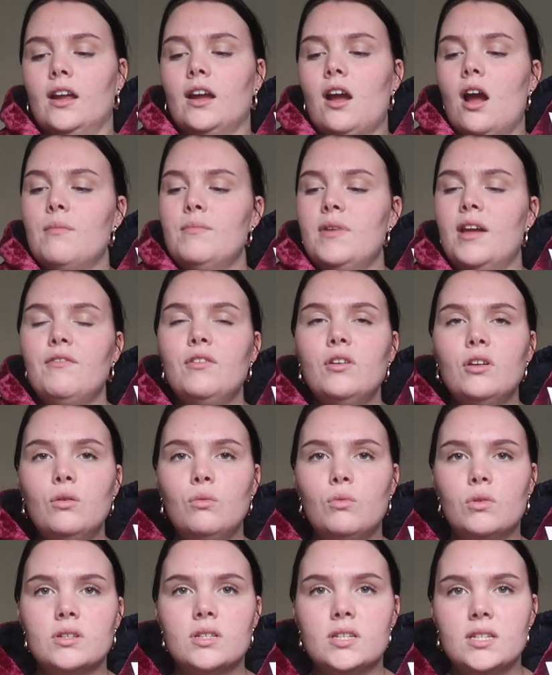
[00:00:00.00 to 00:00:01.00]
I'm never going to
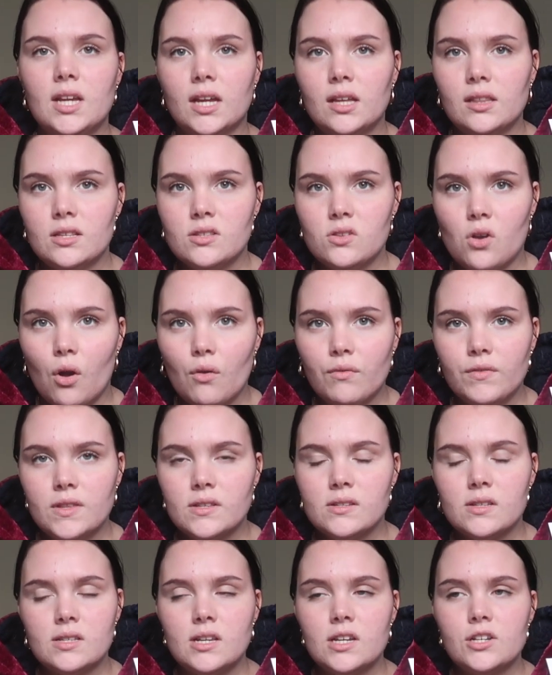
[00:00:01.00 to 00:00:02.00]
want to take this off.
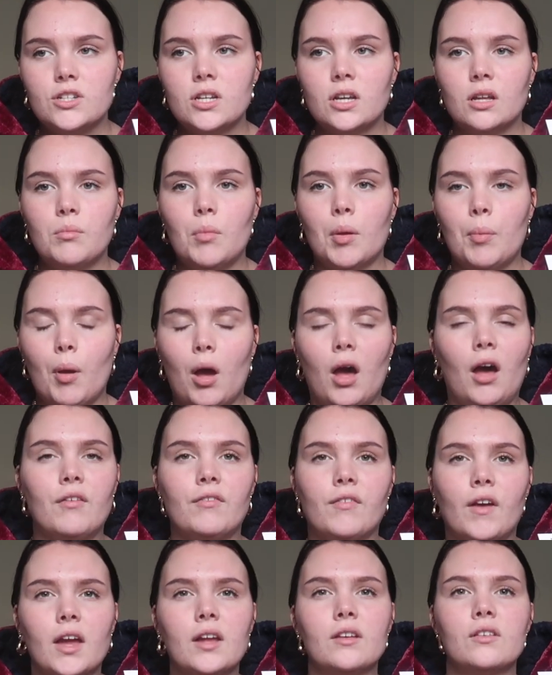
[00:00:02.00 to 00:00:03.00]
This is literally going to be
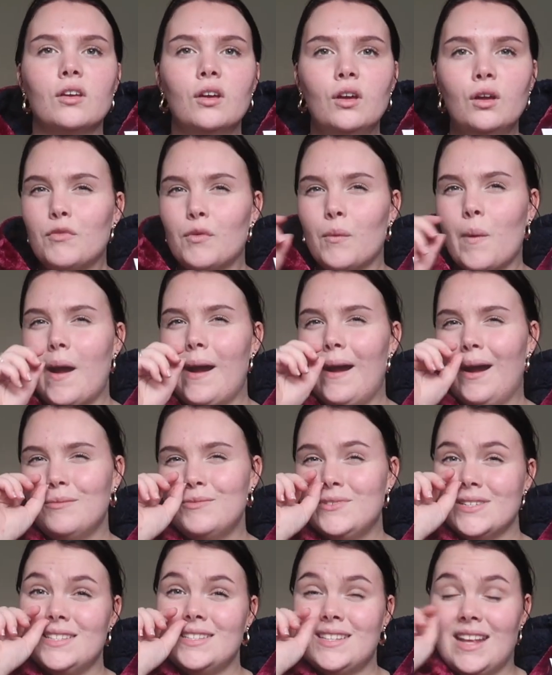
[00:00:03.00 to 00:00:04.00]
perfect for where I'm
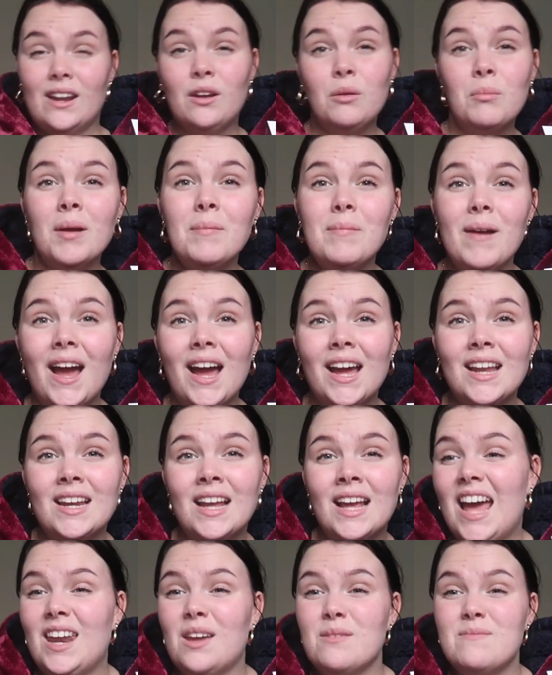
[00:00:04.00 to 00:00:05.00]
just sitting on my bed
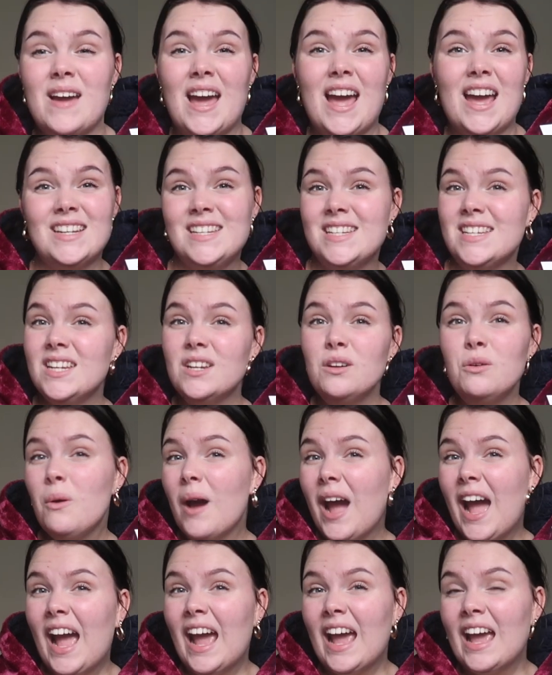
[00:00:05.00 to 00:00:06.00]
and I'm editing
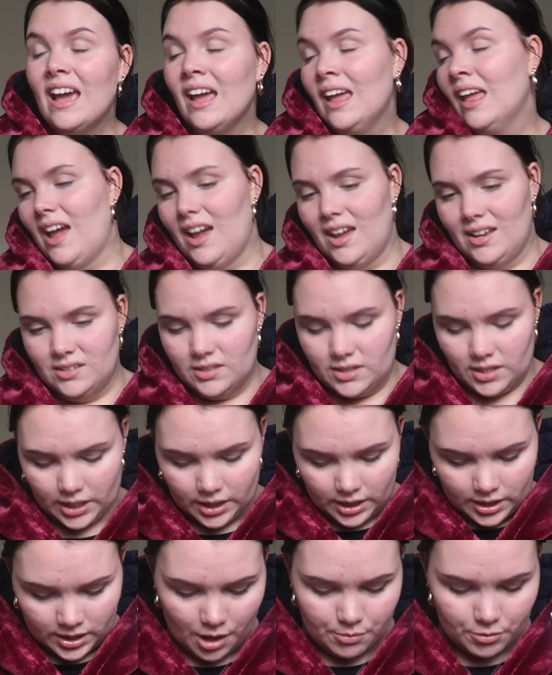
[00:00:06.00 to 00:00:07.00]
away and
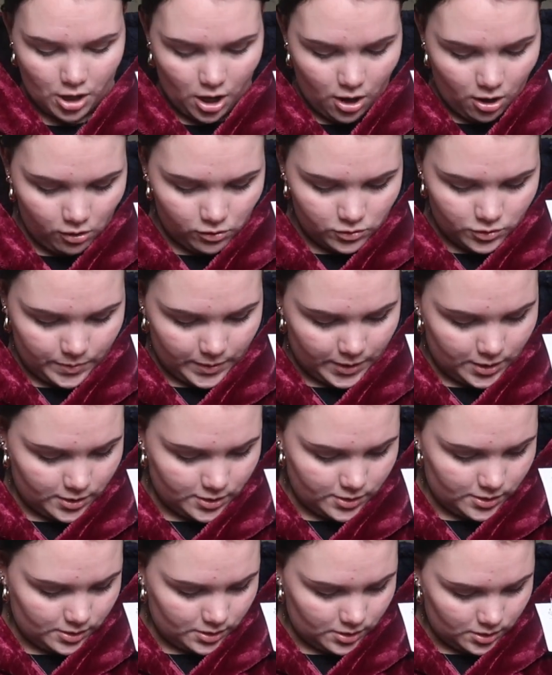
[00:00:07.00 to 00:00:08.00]
I'm cold
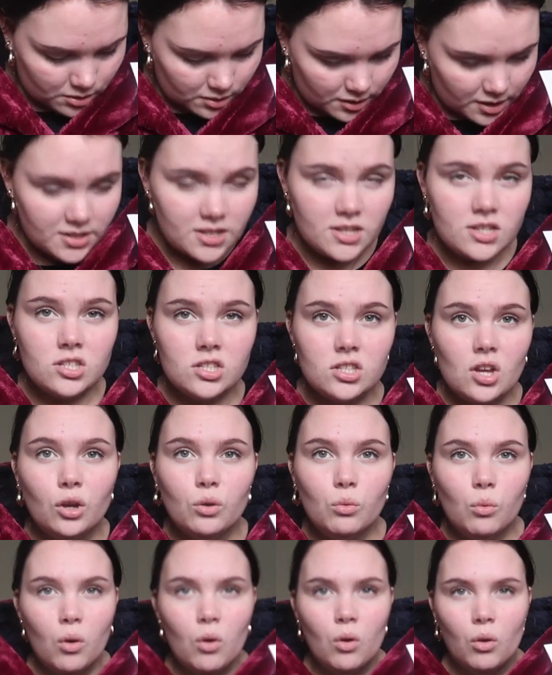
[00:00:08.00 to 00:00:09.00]
because this is so
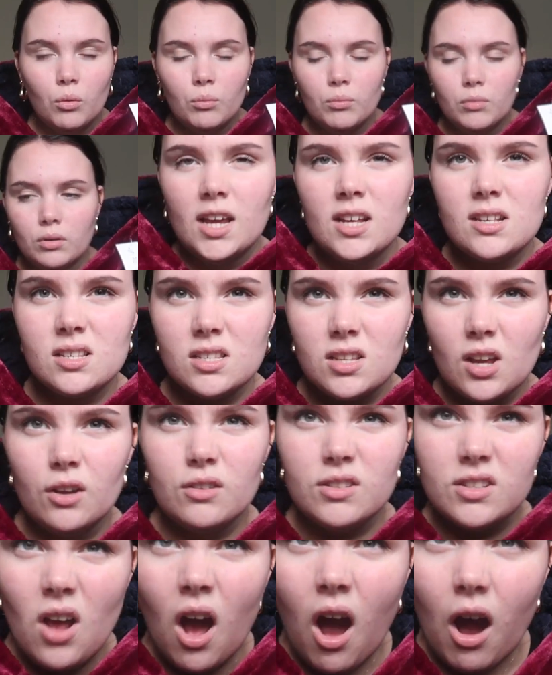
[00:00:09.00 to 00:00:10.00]
warm. It's so
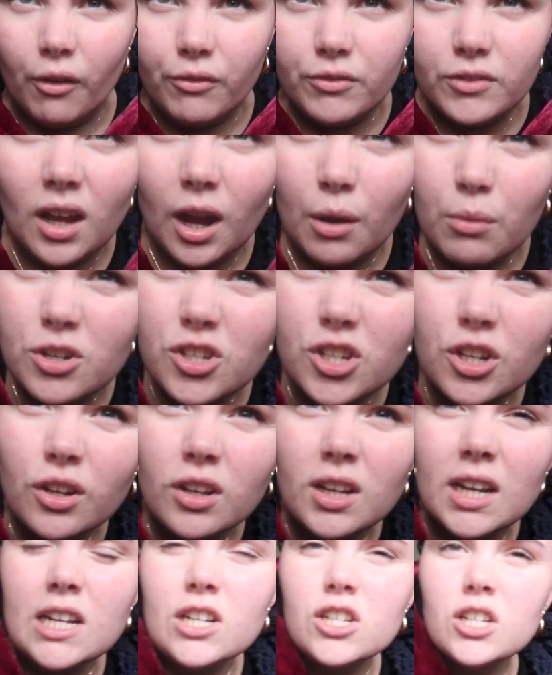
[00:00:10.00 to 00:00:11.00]
soft. I wish you
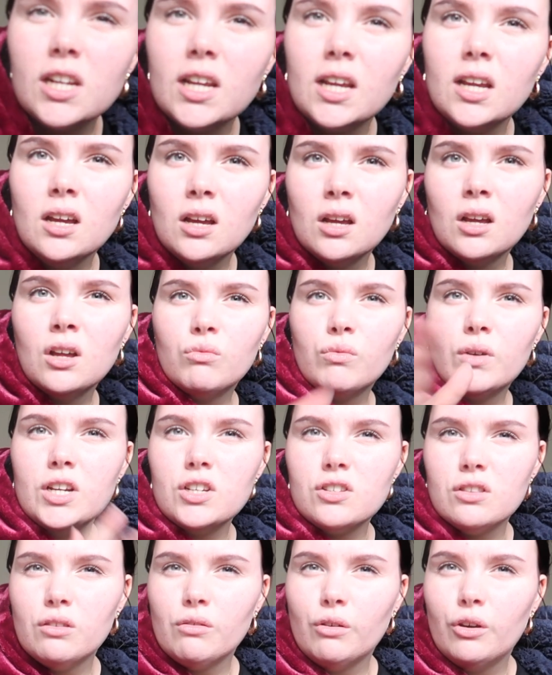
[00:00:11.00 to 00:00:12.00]
could literally
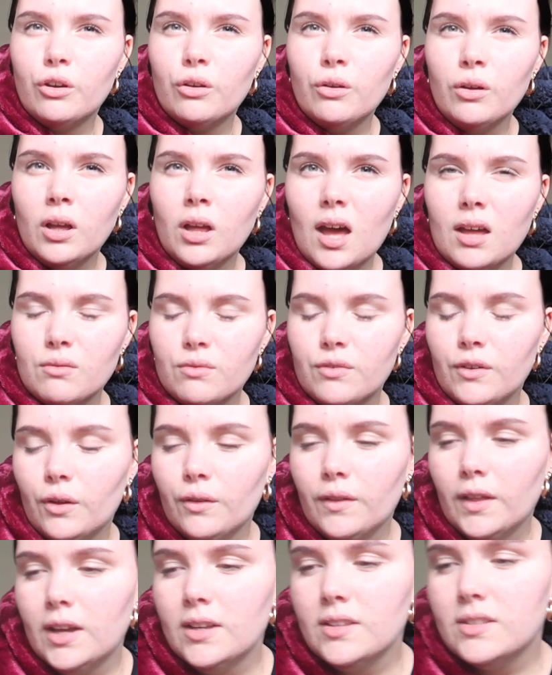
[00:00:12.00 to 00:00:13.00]
reach through and feel
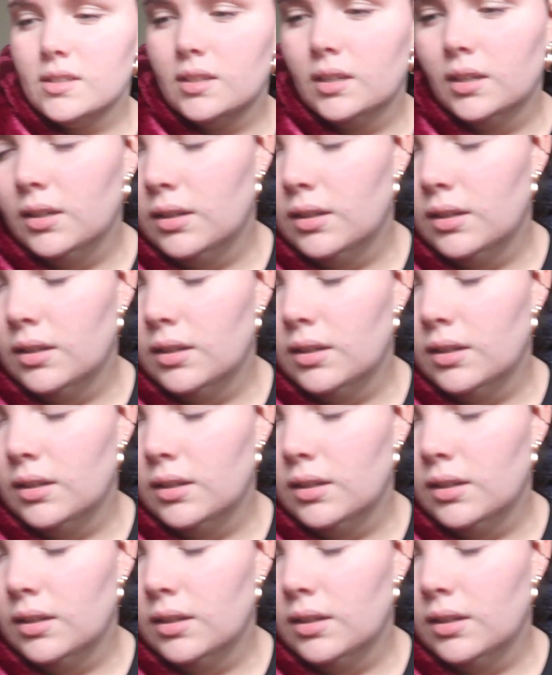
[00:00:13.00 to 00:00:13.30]
this.